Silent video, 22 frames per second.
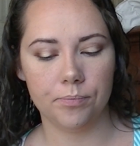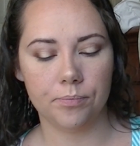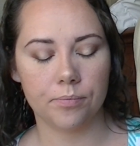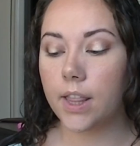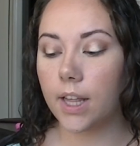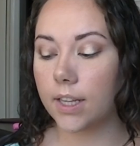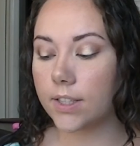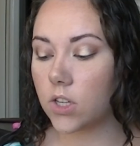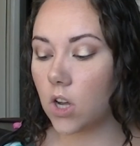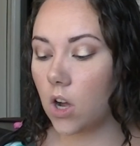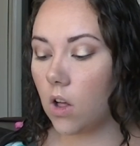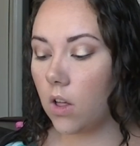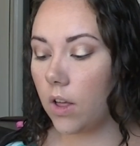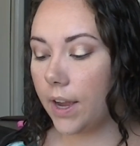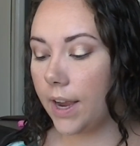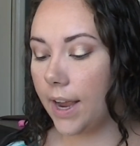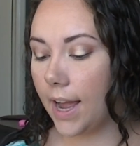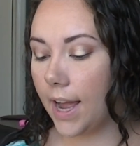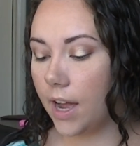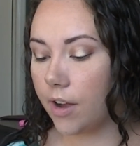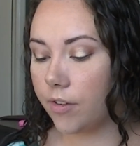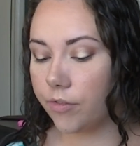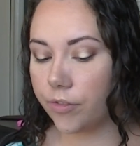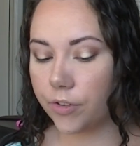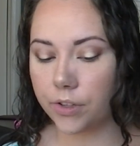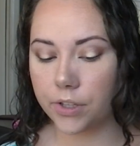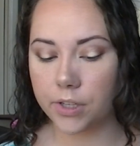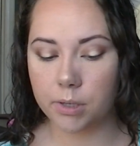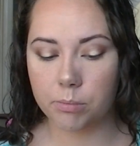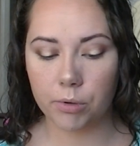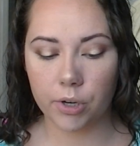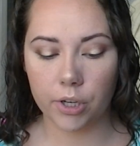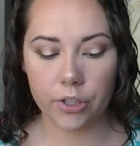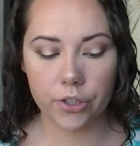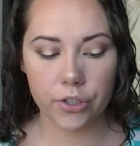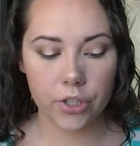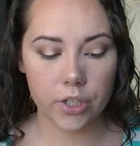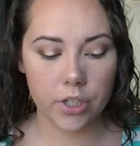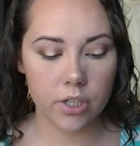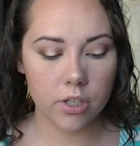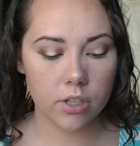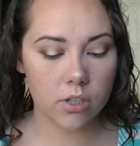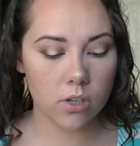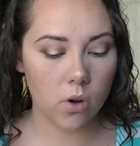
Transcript: That's all I have for these brushes,